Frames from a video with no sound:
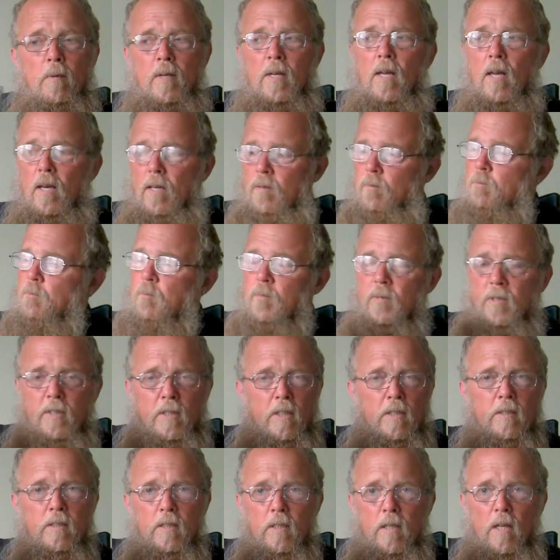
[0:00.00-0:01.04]
Again,
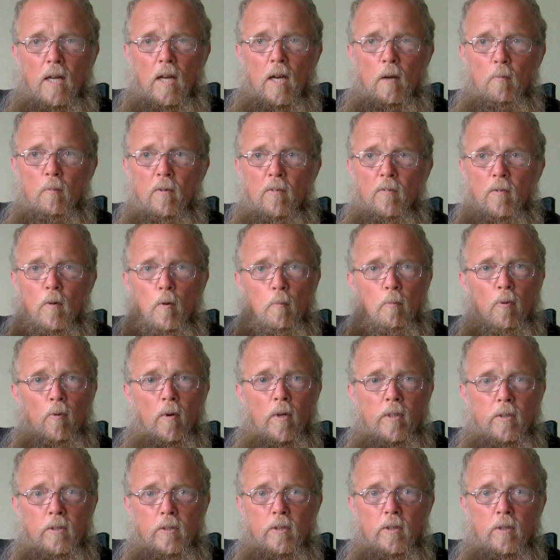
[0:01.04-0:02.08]
decent camera for a
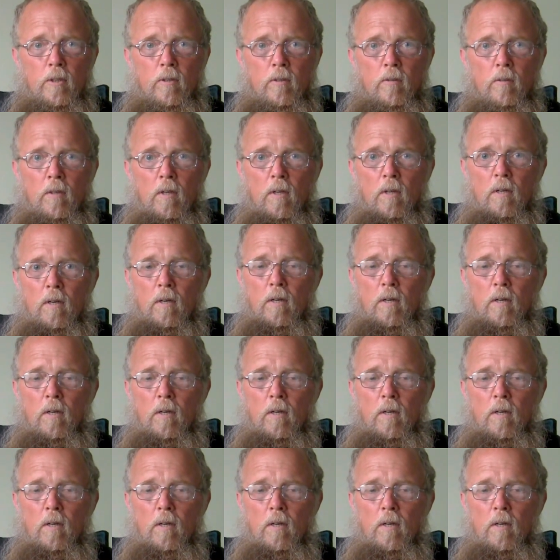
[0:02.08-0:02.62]
point and shoot,